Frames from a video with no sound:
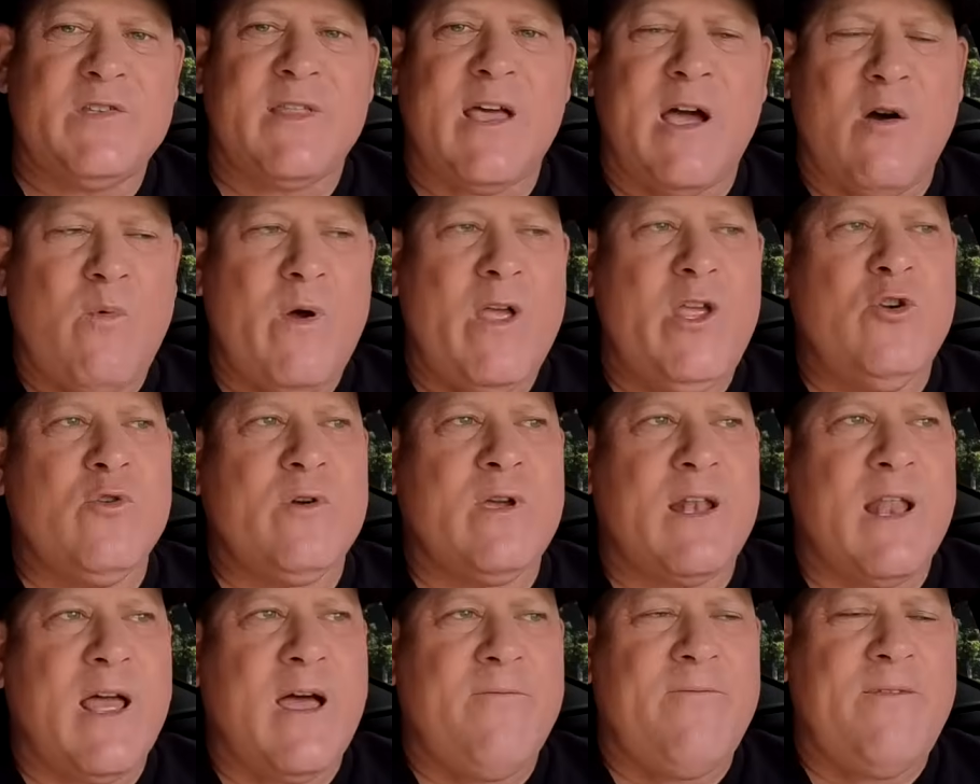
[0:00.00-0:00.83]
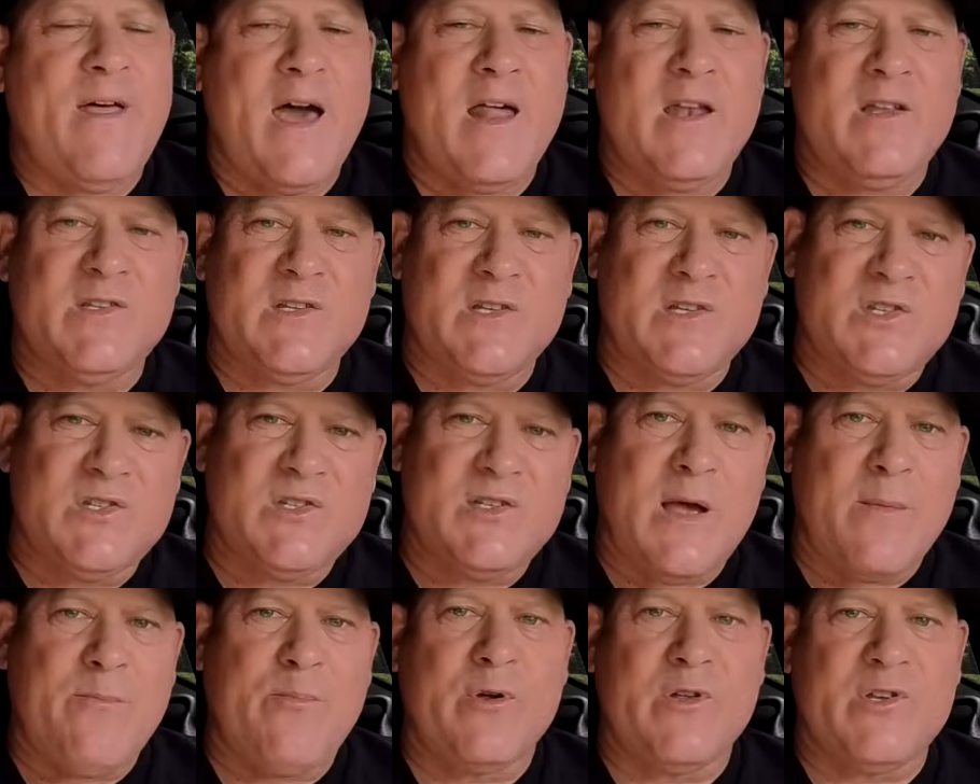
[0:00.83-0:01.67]
That way you can have that as a
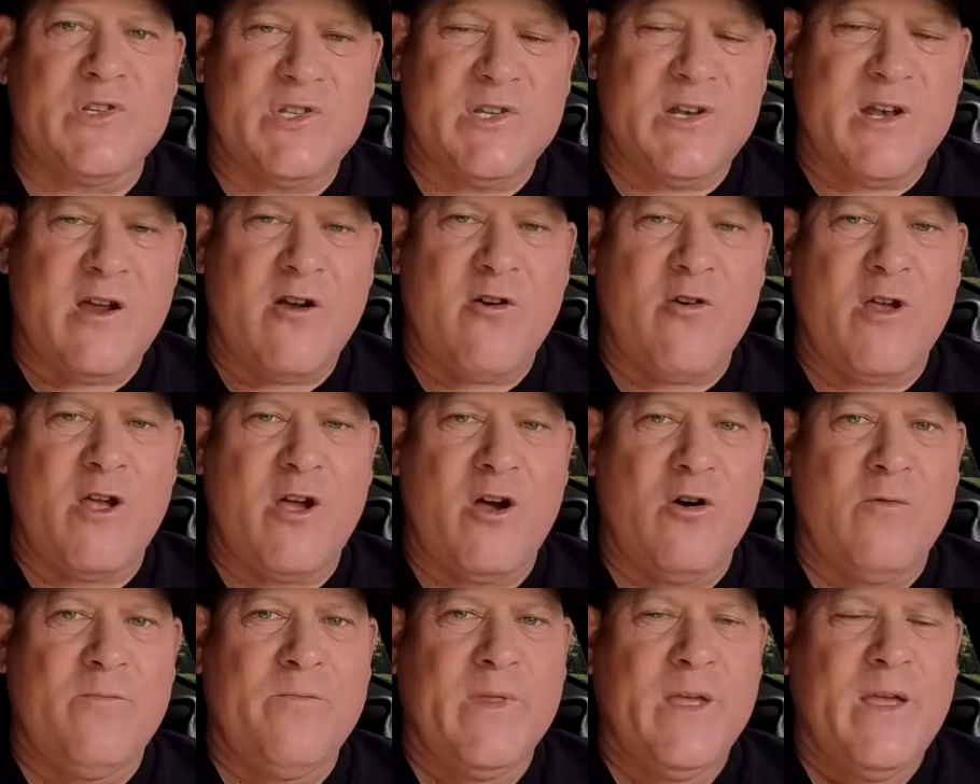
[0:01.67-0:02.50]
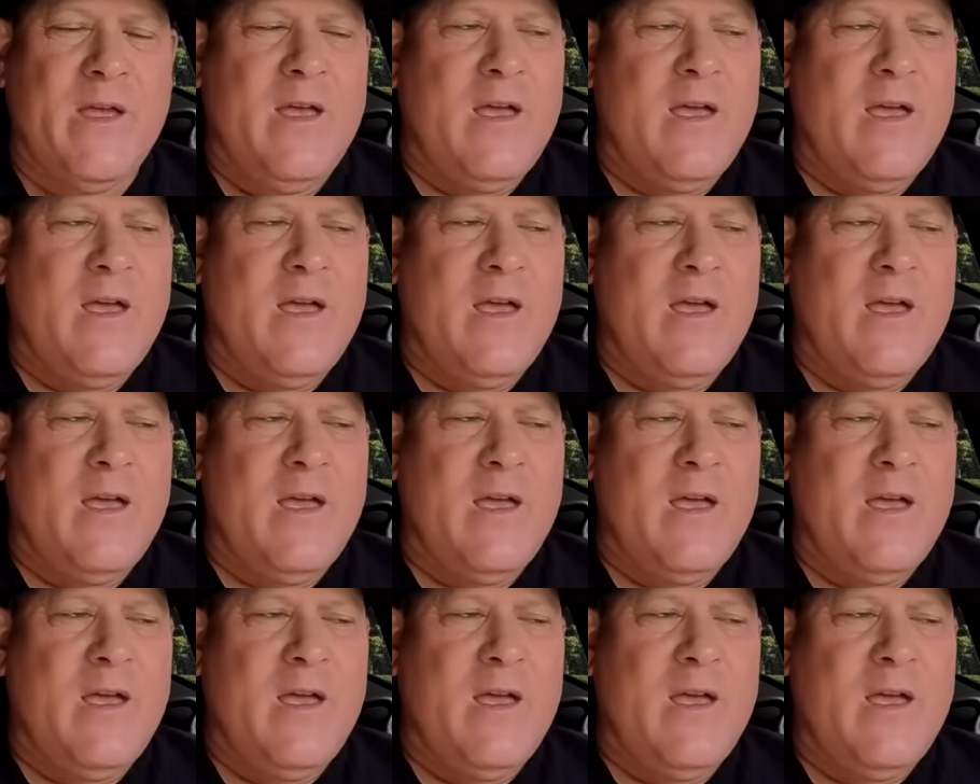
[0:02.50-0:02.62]
separate scenario.